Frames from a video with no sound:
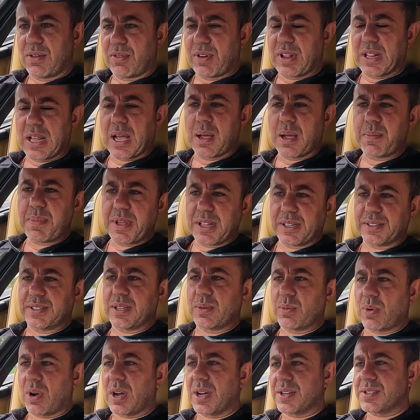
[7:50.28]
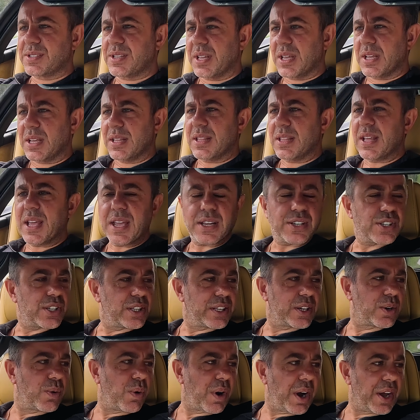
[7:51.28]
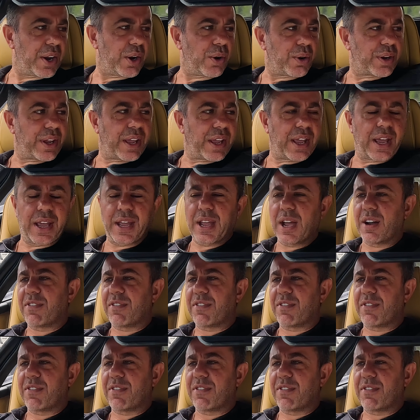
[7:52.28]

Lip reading: Reliability wise, they're actually quite okay.